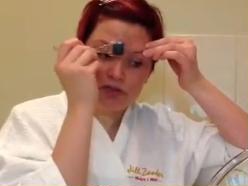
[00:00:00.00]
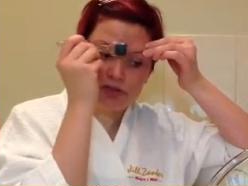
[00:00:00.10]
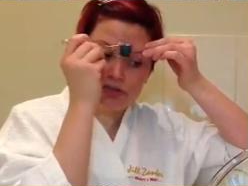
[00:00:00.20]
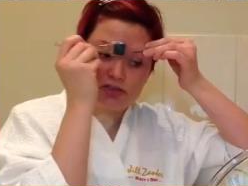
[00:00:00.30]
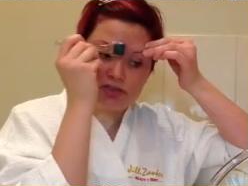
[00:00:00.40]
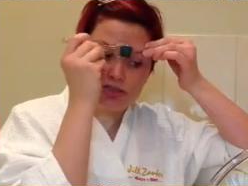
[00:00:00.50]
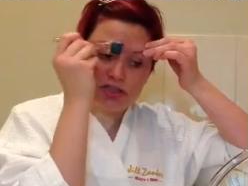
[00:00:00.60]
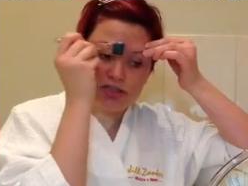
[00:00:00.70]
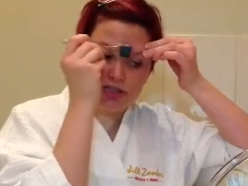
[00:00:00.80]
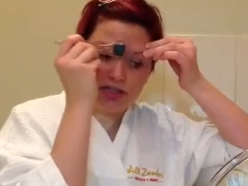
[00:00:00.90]
just to
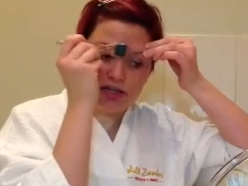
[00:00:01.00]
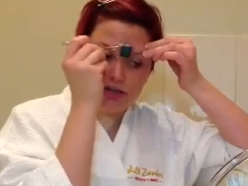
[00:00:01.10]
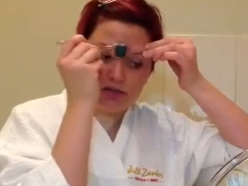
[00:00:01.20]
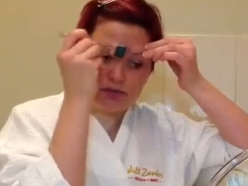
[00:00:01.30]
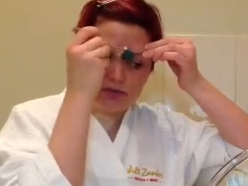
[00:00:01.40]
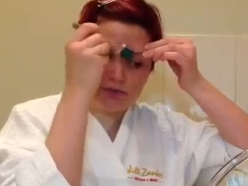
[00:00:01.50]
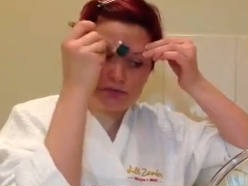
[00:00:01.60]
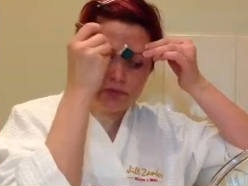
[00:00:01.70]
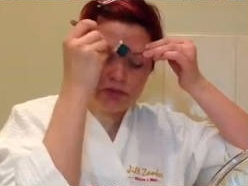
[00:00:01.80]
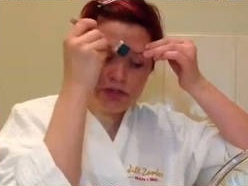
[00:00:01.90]
change the angle.
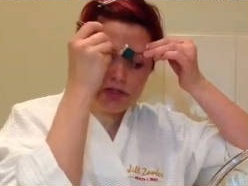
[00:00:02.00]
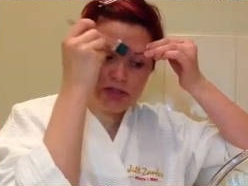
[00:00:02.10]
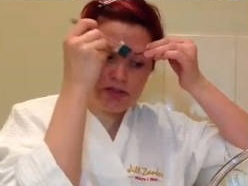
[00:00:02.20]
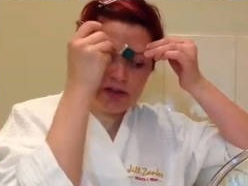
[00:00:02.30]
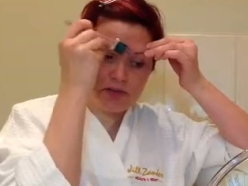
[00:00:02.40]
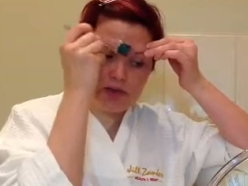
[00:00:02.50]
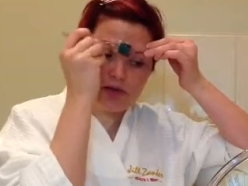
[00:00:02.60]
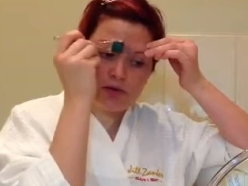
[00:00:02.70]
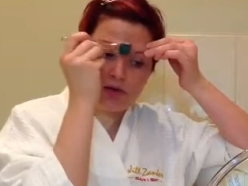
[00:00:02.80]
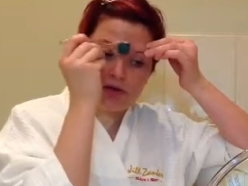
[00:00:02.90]
So that way
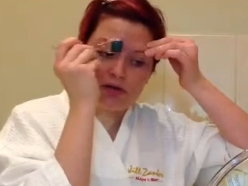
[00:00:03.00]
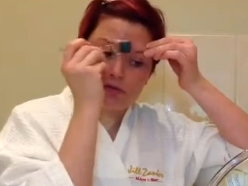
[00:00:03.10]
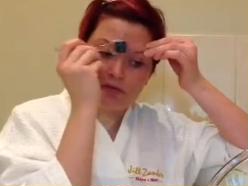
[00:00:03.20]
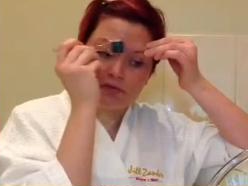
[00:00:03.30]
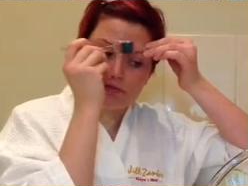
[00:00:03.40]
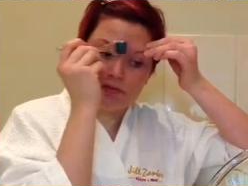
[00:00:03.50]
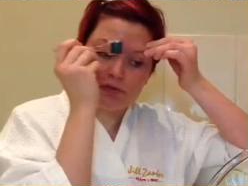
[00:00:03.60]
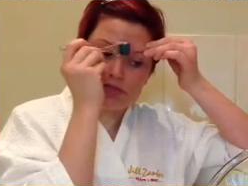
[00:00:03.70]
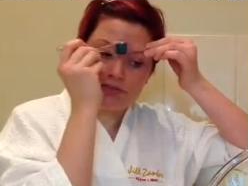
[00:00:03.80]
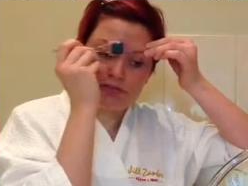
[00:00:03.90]
you're going
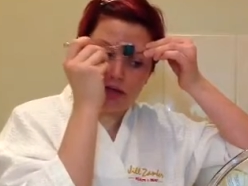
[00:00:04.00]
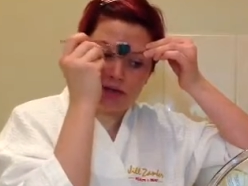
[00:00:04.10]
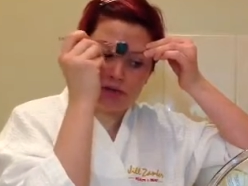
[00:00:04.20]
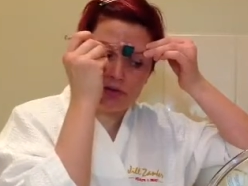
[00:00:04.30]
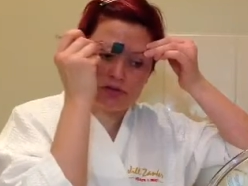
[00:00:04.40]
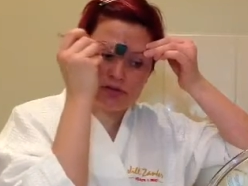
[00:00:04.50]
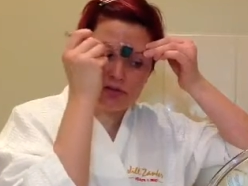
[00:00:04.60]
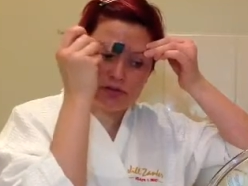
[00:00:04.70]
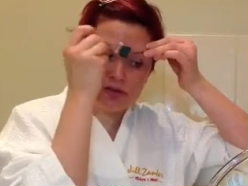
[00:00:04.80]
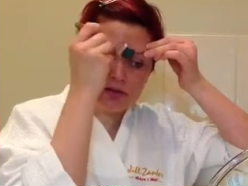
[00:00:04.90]
forwards and backwards,
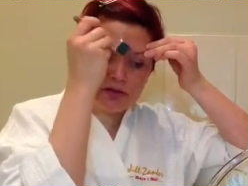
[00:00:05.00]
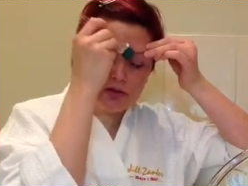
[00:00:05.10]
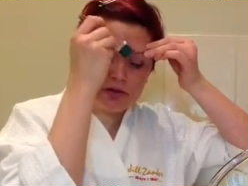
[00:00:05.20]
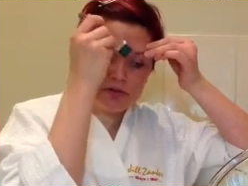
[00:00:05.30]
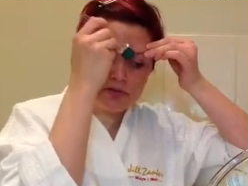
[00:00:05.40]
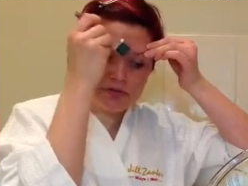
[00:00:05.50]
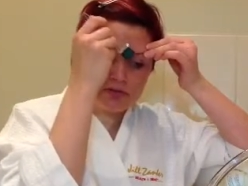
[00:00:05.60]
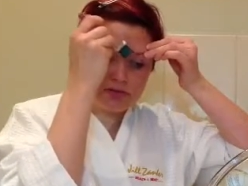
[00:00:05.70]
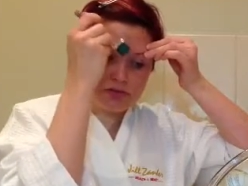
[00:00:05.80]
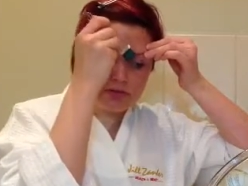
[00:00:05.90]

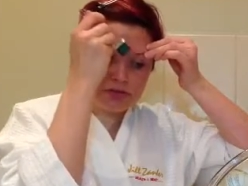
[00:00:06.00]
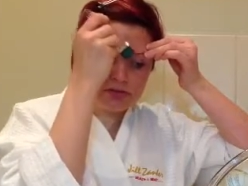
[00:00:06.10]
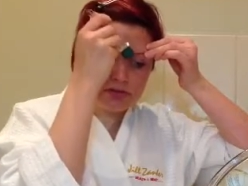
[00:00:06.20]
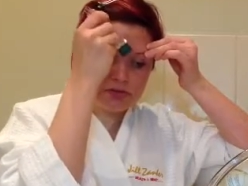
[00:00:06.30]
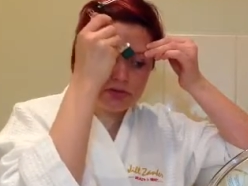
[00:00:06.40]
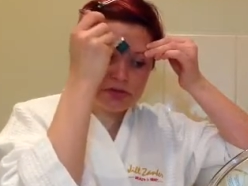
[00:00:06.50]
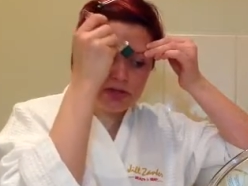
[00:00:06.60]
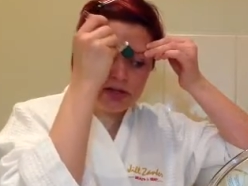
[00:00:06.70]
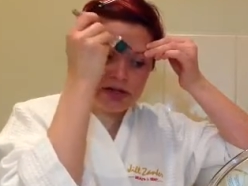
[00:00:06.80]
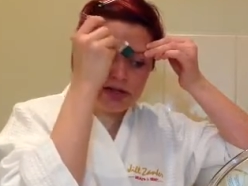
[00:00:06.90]
horizontal,
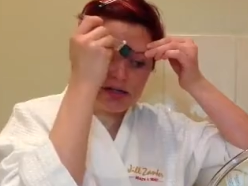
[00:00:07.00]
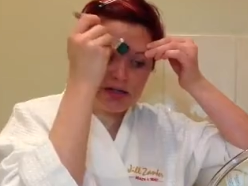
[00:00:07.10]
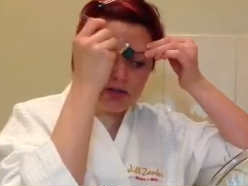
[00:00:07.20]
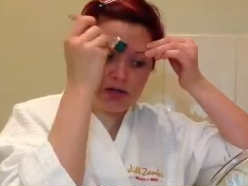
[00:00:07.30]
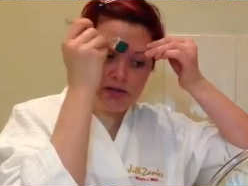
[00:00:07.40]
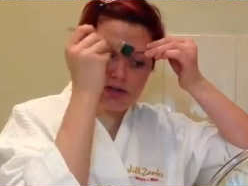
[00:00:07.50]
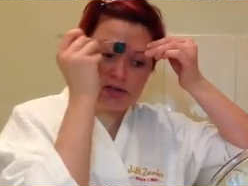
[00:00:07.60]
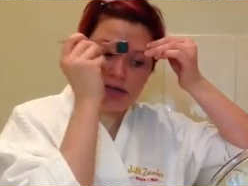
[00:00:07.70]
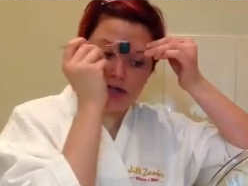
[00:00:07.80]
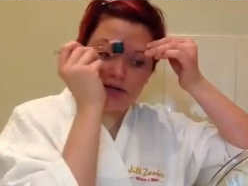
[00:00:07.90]
and then you're going
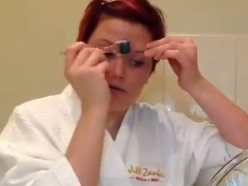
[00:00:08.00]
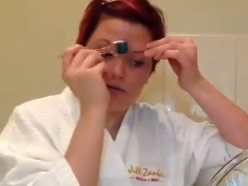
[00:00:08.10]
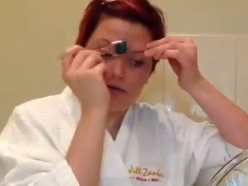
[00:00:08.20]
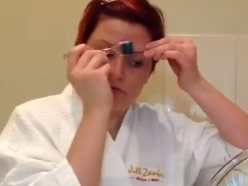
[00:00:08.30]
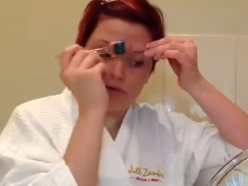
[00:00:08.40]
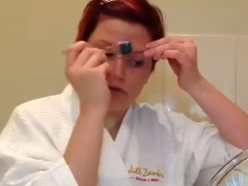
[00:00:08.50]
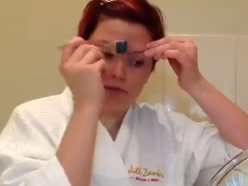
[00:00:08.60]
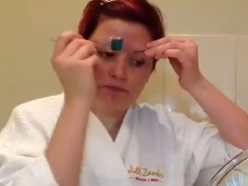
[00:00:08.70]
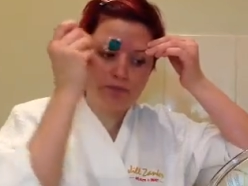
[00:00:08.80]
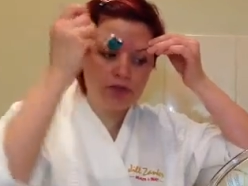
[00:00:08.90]
diagonal as well.
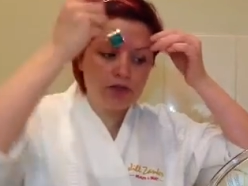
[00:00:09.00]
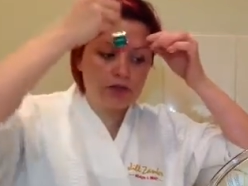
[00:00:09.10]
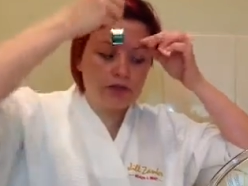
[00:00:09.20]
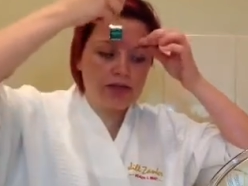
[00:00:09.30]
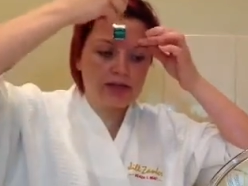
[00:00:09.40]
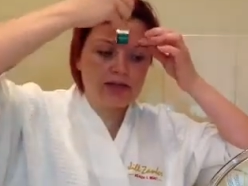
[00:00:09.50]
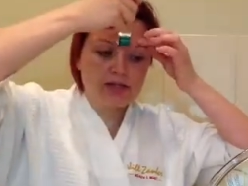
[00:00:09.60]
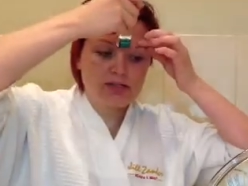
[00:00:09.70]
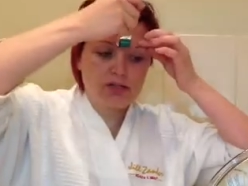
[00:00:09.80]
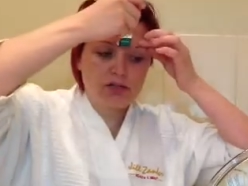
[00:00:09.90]
You can
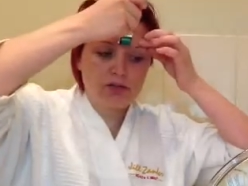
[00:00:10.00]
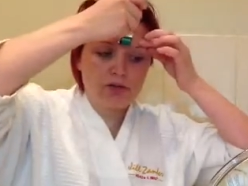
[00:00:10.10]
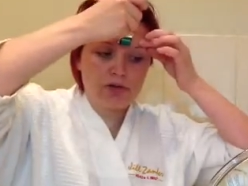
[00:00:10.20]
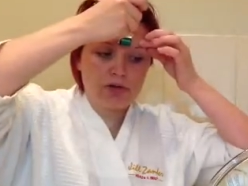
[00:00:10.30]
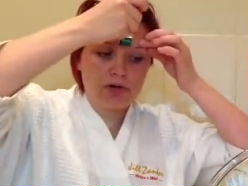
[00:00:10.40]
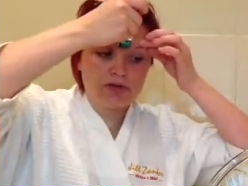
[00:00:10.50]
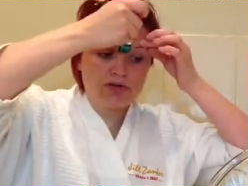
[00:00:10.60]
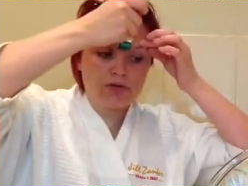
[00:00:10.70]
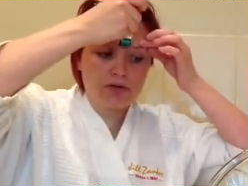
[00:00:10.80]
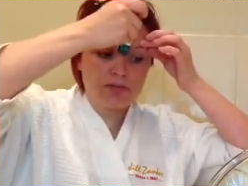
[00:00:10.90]
then turn the roller
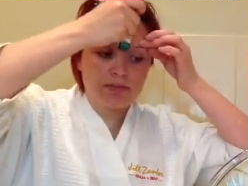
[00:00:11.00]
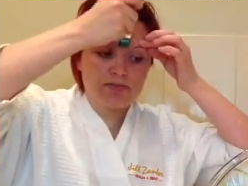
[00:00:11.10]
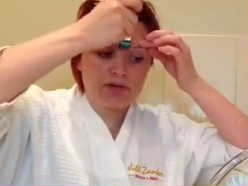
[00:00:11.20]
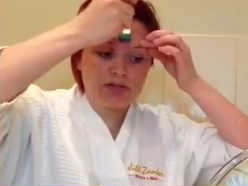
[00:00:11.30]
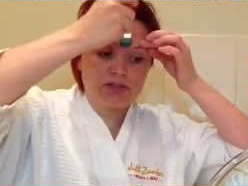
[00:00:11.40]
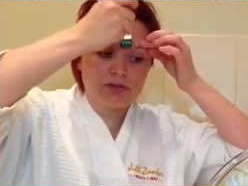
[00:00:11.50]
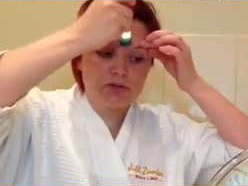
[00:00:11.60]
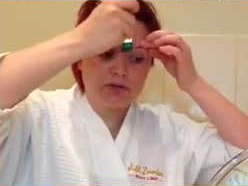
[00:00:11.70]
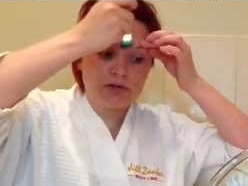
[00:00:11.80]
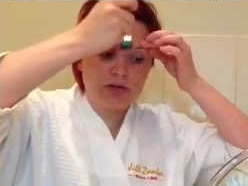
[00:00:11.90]
so you're coming
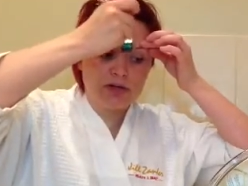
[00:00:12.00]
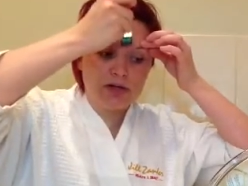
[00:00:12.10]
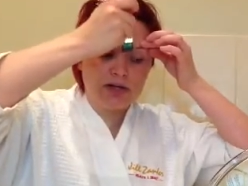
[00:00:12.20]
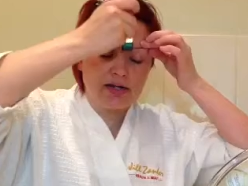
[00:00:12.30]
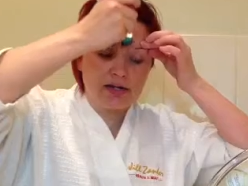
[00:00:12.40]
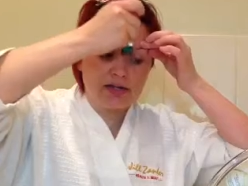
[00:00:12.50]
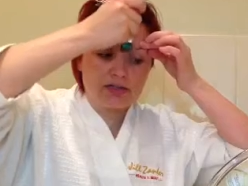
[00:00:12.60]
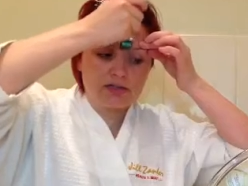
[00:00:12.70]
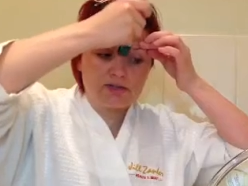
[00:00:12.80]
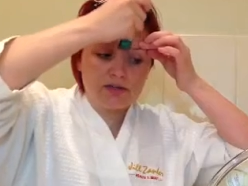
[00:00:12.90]
vertical, and again
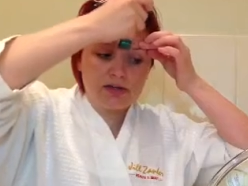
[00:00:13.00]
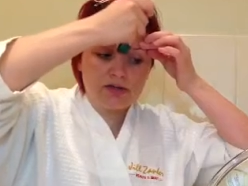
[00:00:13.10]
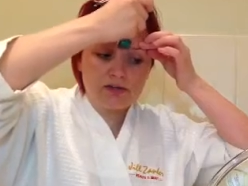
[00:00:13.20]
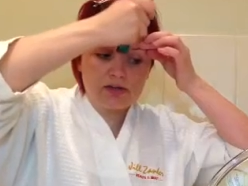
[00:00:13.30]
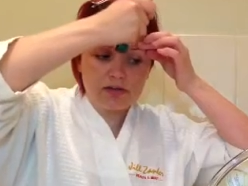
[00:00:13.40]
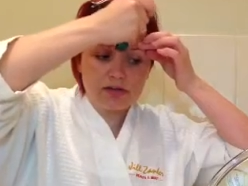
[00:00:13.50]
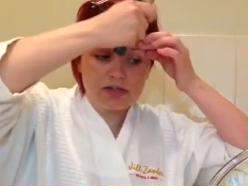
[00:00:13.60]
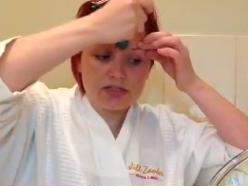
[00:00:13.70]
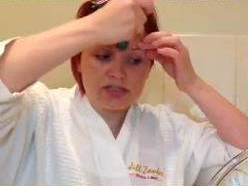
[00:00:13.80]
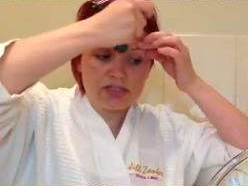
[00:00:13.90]
just very
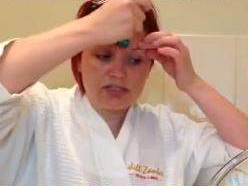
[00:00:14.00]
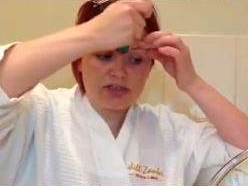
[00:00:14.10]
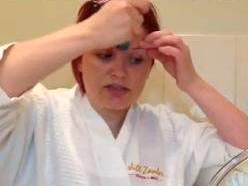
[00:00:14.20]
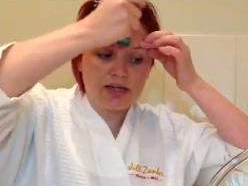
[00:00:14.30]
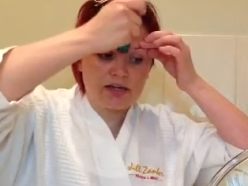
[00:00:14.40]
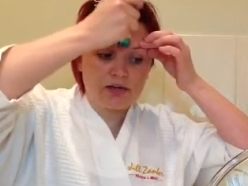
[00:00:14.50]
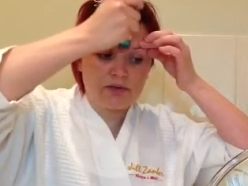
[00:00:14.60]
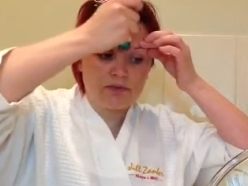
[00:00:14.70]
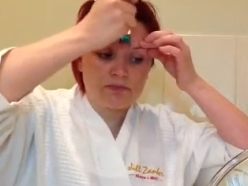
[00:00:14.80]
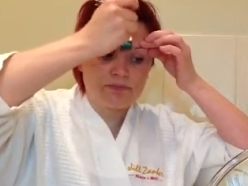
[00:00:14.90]
slightly changing the
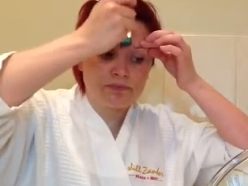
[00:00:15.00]
angle